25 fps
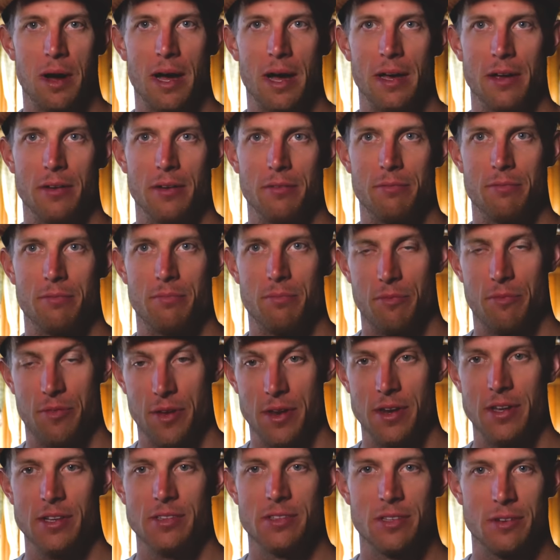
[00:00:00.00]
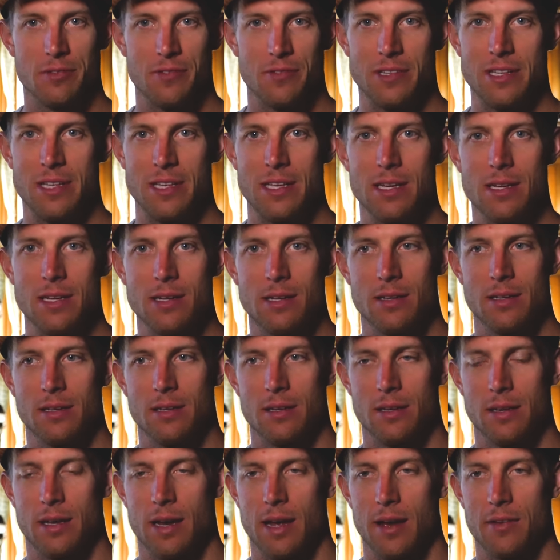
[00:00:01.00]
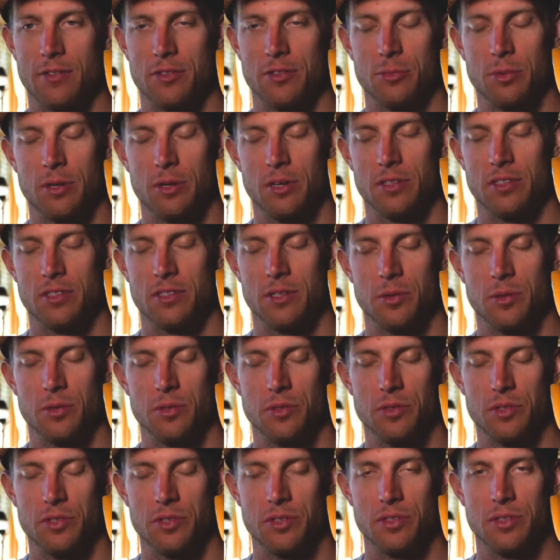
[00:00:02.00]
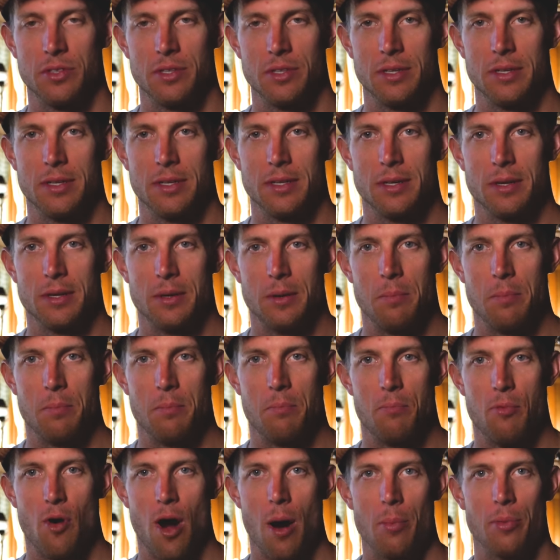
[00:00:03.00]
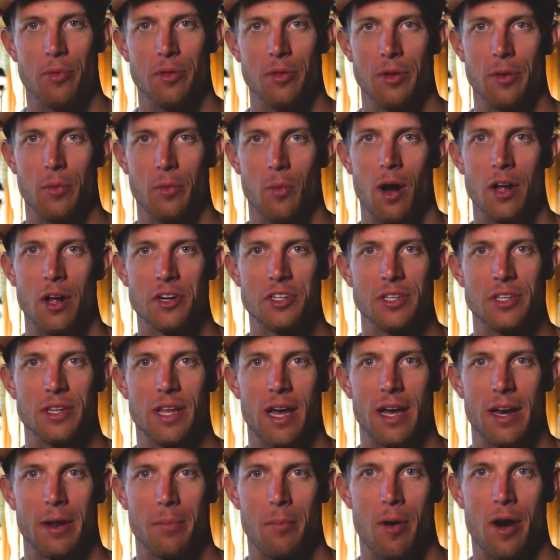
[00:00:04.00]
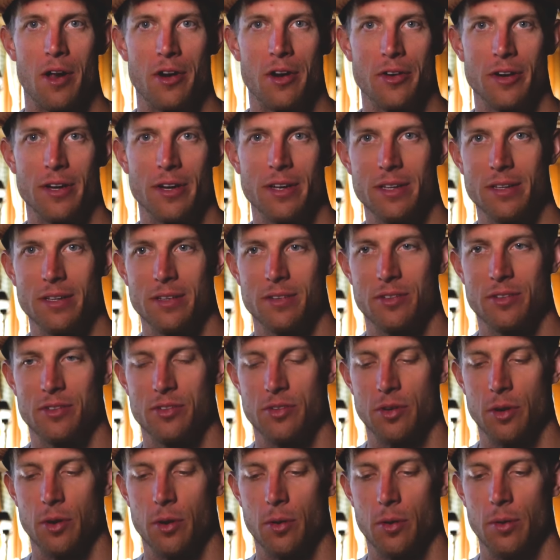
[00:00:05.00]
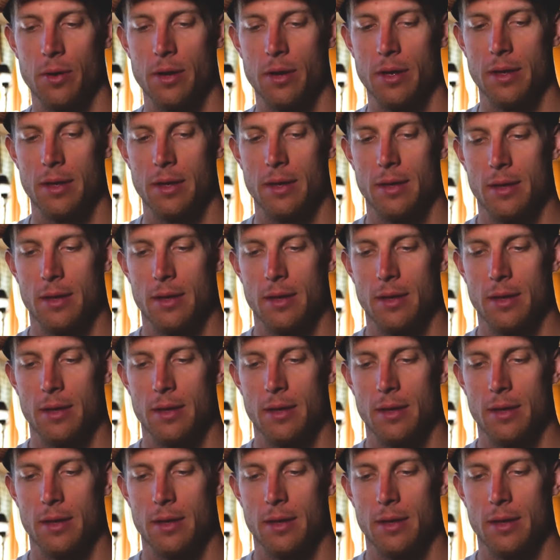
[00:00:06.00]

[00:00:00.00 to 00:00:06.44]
my fitness and fatigue and have someone else that was properly watching that and monitoring it. So